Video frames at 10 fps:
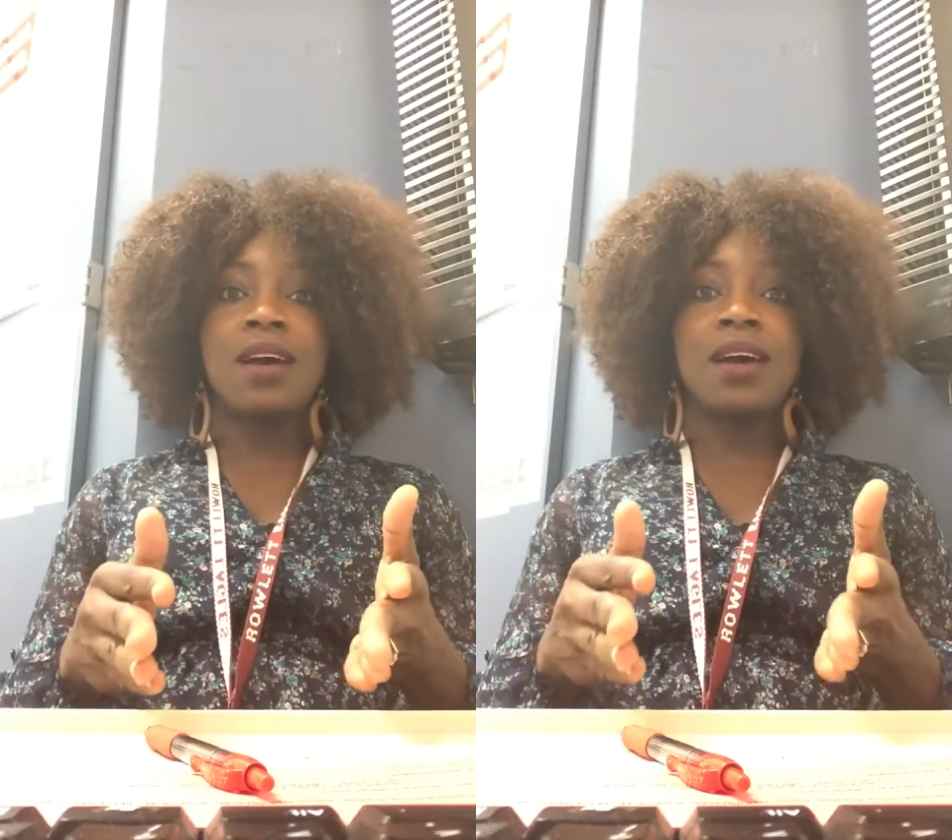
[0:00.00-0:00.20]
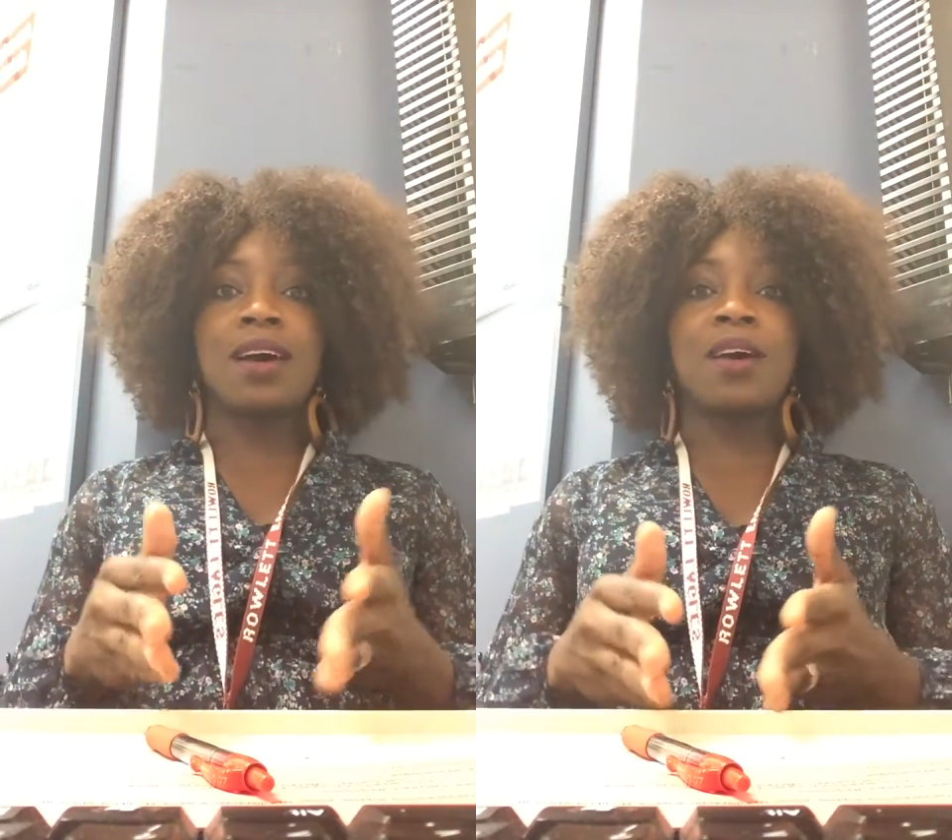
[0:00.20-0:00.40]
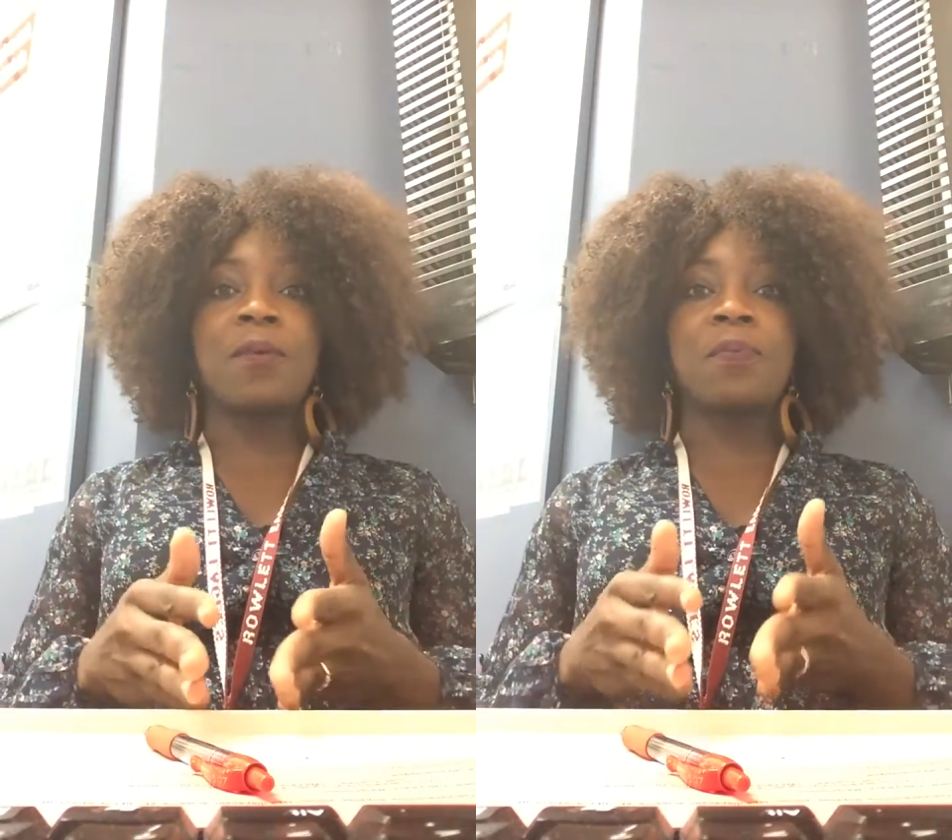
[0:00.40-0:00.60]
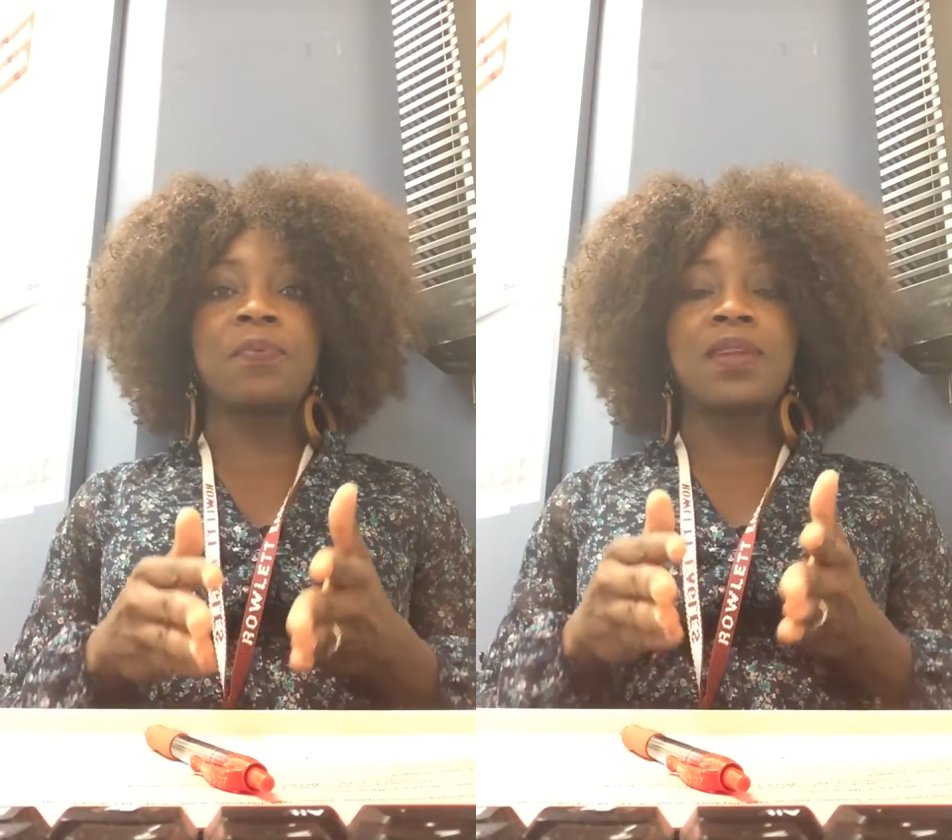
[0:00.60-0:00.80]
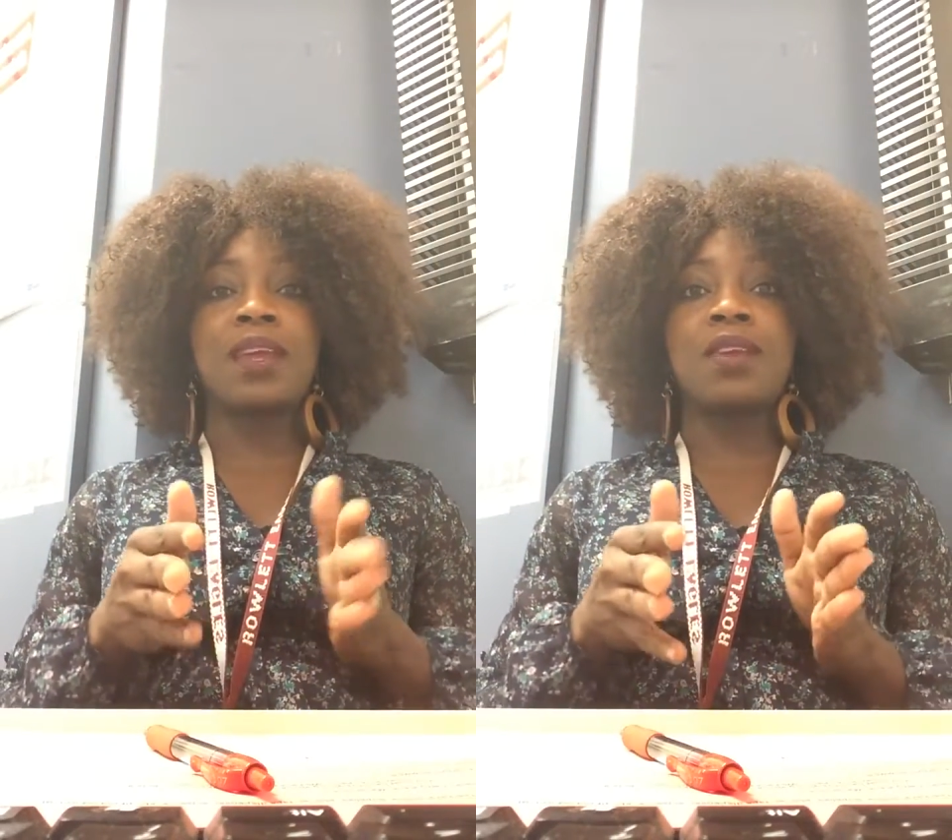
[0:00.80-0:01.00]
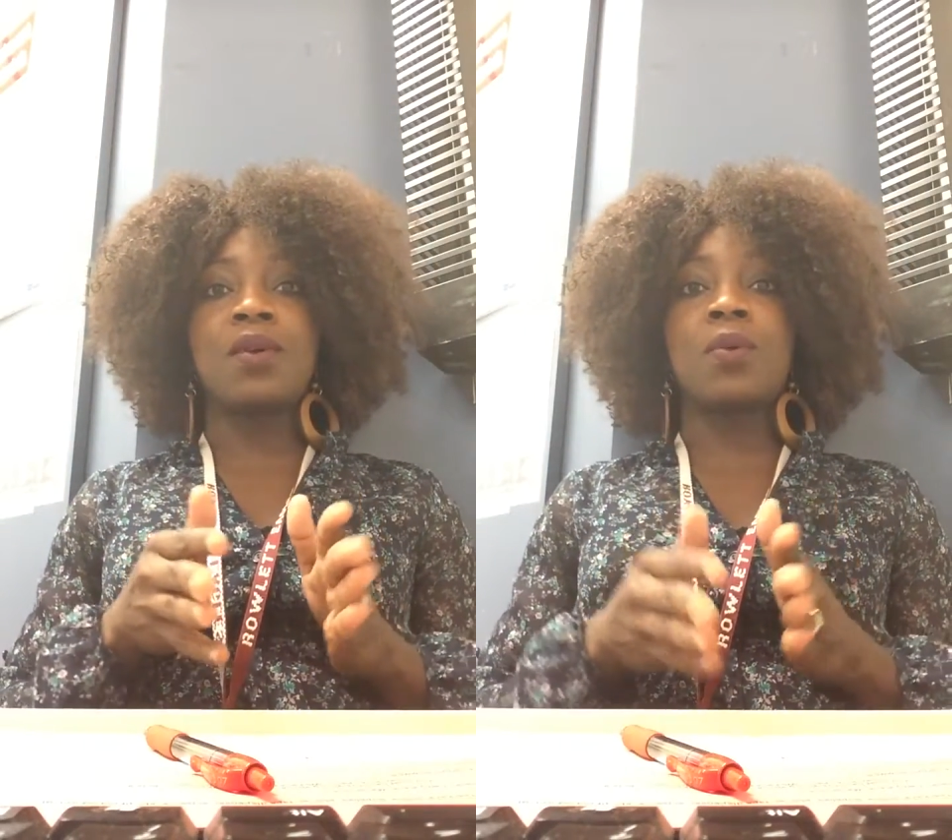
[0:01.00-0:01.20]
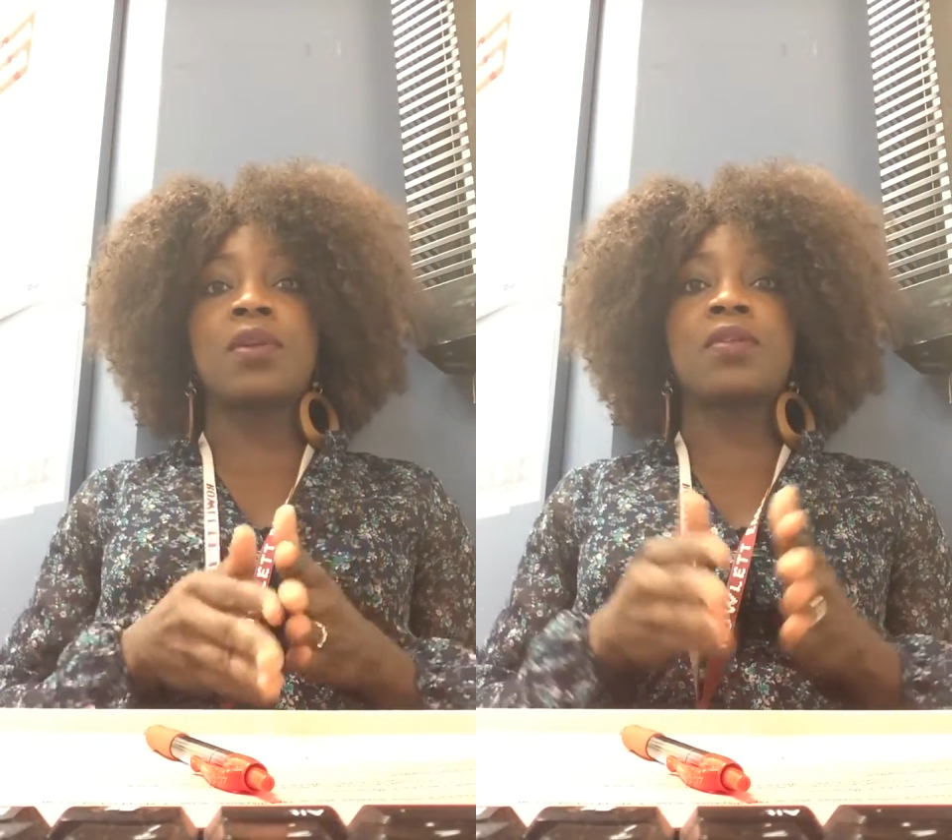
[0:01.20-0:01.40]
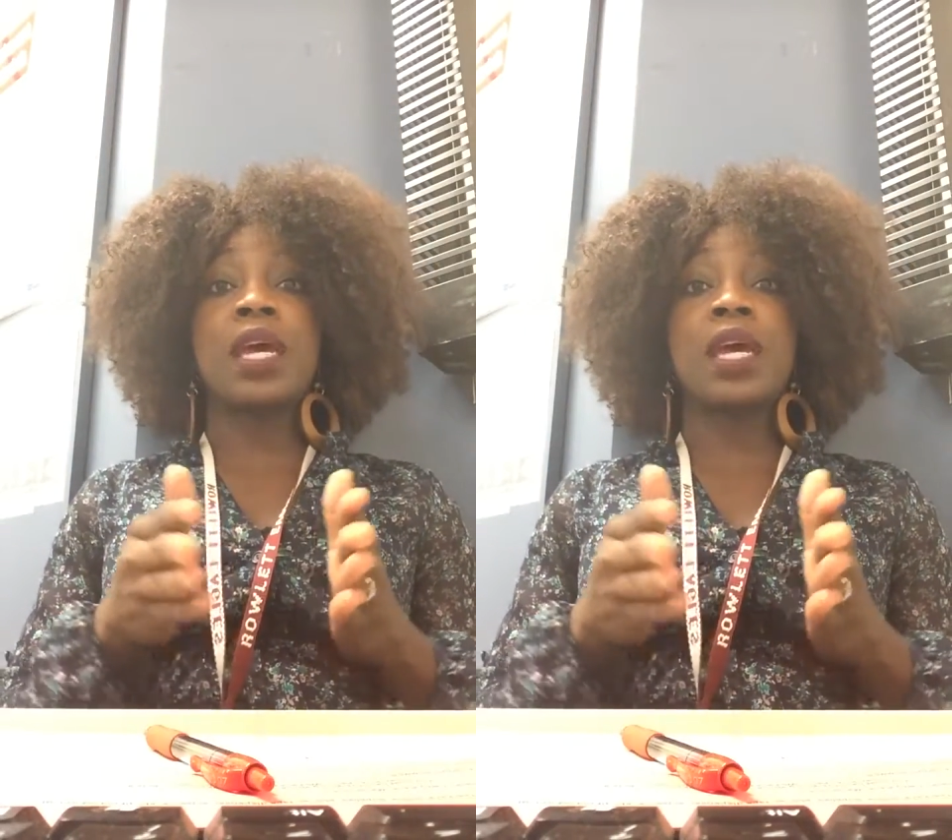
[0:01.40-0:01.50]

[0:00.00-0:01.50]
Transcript: um, you know, with